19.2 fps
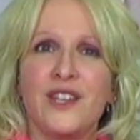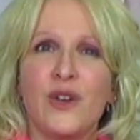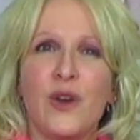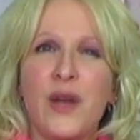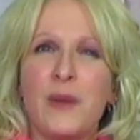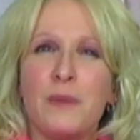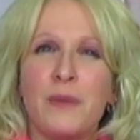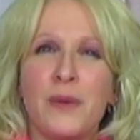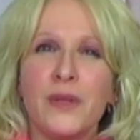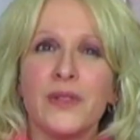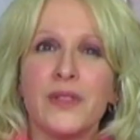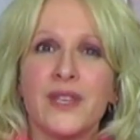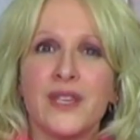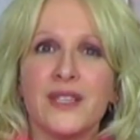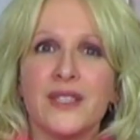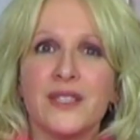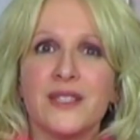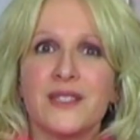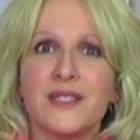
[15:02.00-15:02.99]
I built
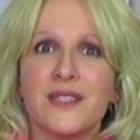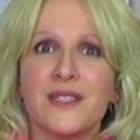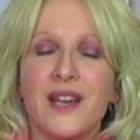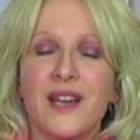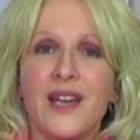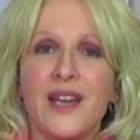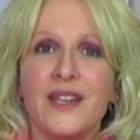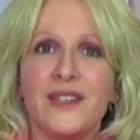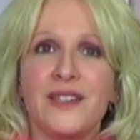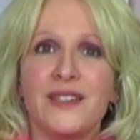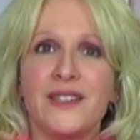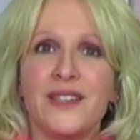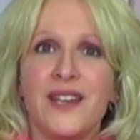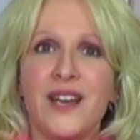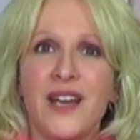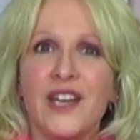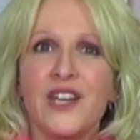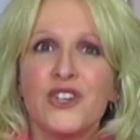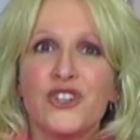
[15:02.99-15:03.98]
this, I
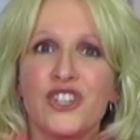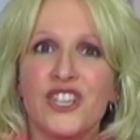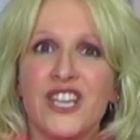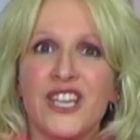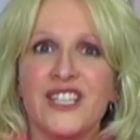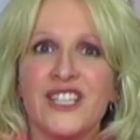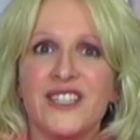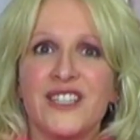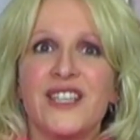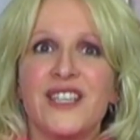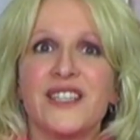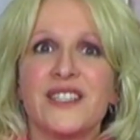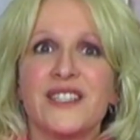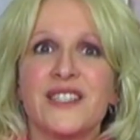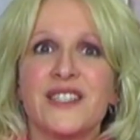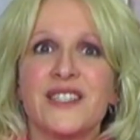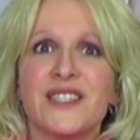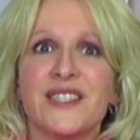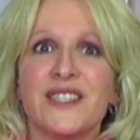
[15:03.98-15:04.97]
created
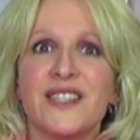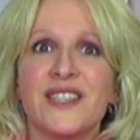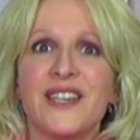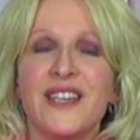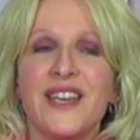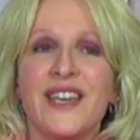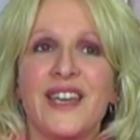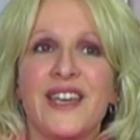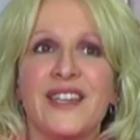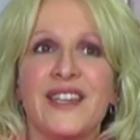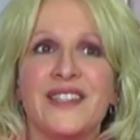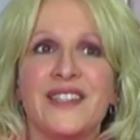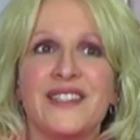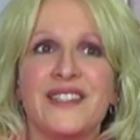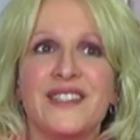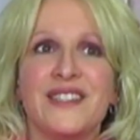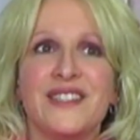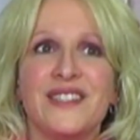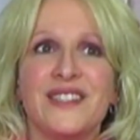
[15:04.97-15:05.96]
this.
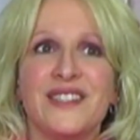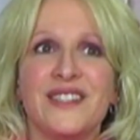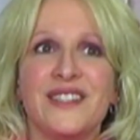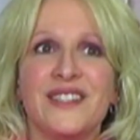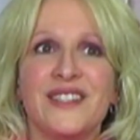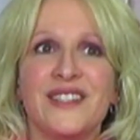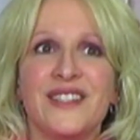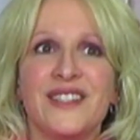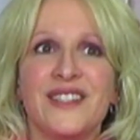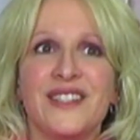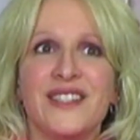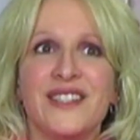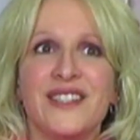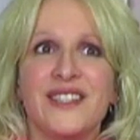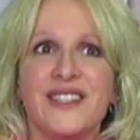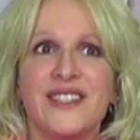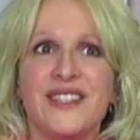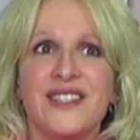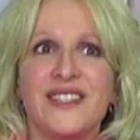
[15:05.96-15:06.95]
And
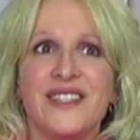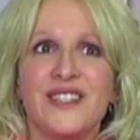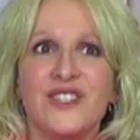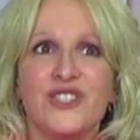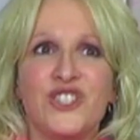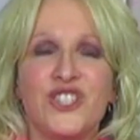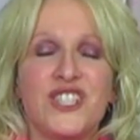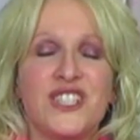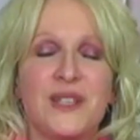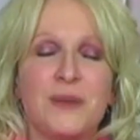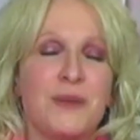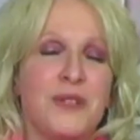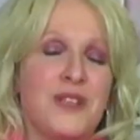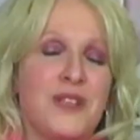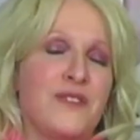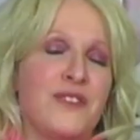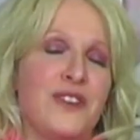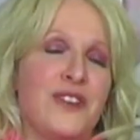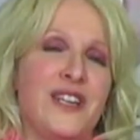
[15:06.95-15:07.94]
there's just
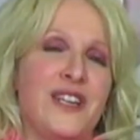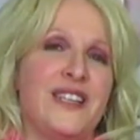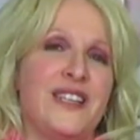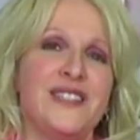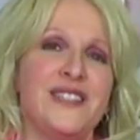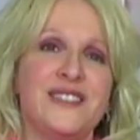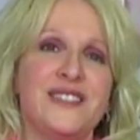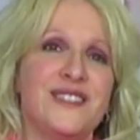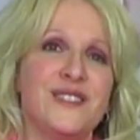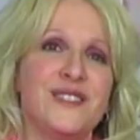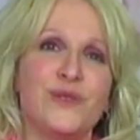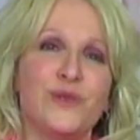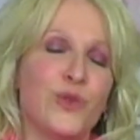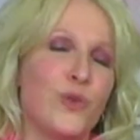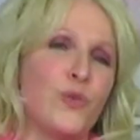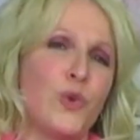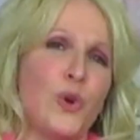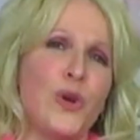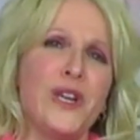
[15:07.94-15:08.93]
something very
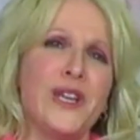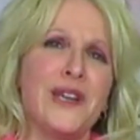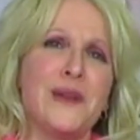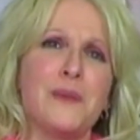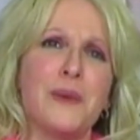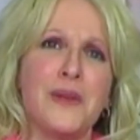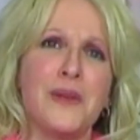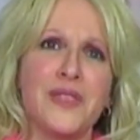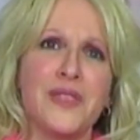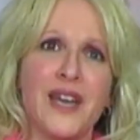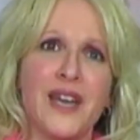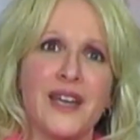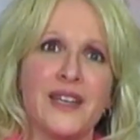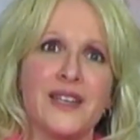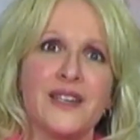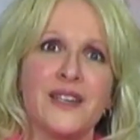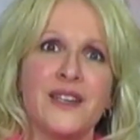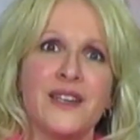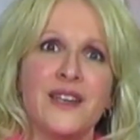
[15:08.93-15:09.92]
rewarding about
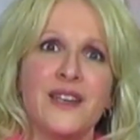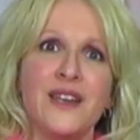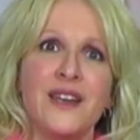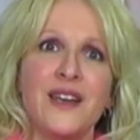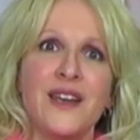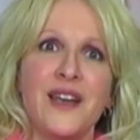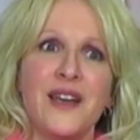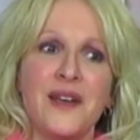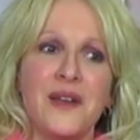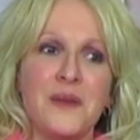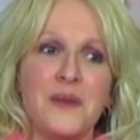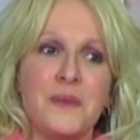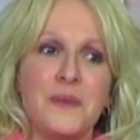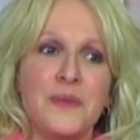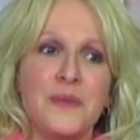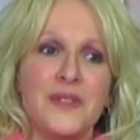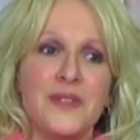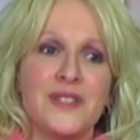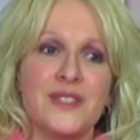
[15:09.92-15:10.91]
that.
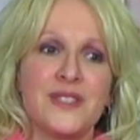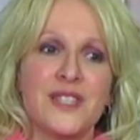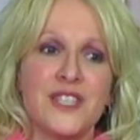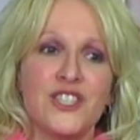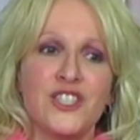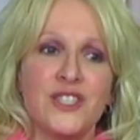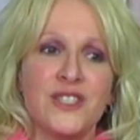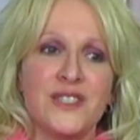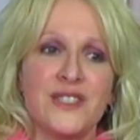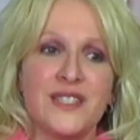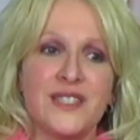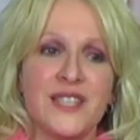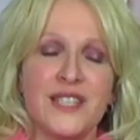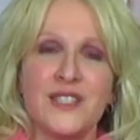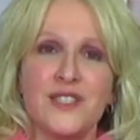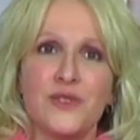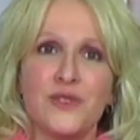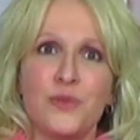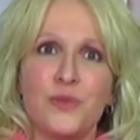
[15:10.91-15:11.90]
Such a
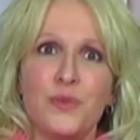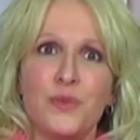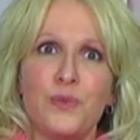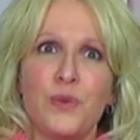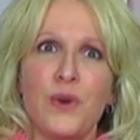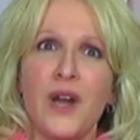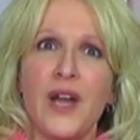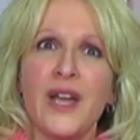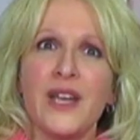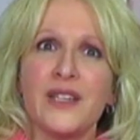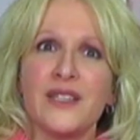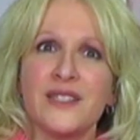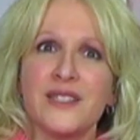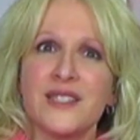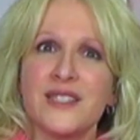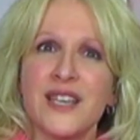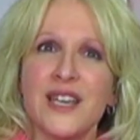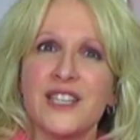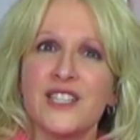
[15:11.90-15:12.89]
sense of pride and
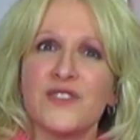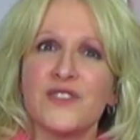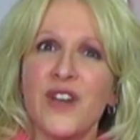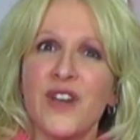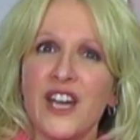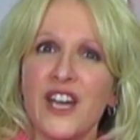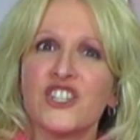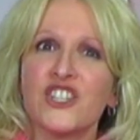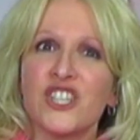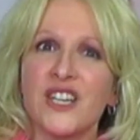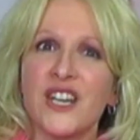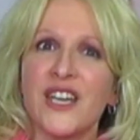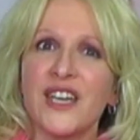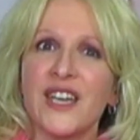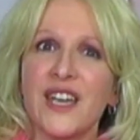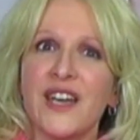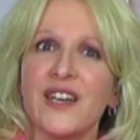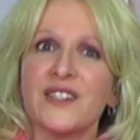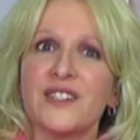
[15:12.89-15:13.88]
satisfaction, I
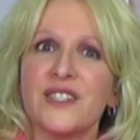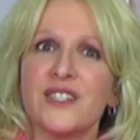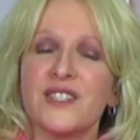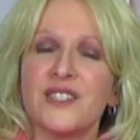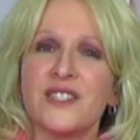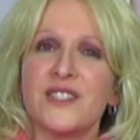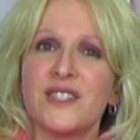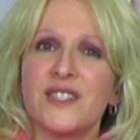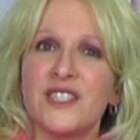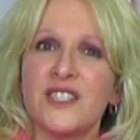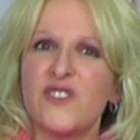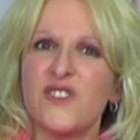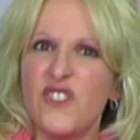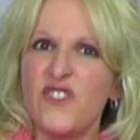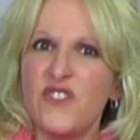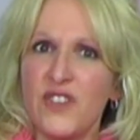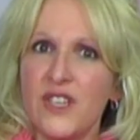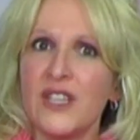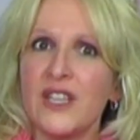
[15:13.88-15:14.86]
guess. It's
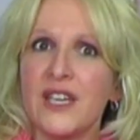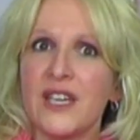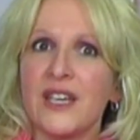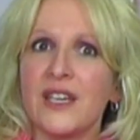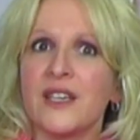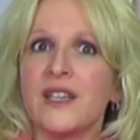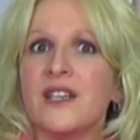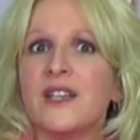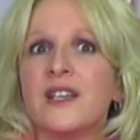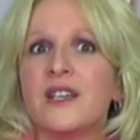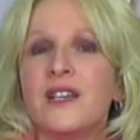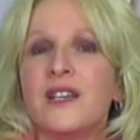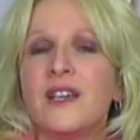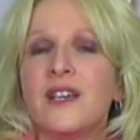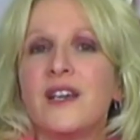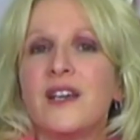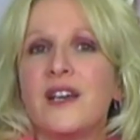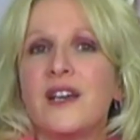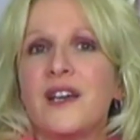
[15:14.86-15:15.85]
fulfilling,
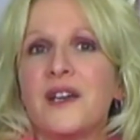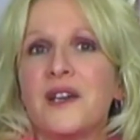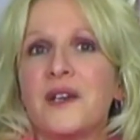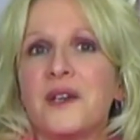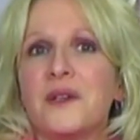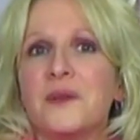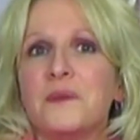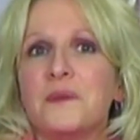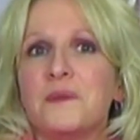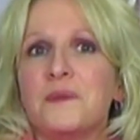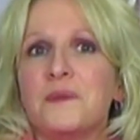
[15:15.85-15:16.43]
um,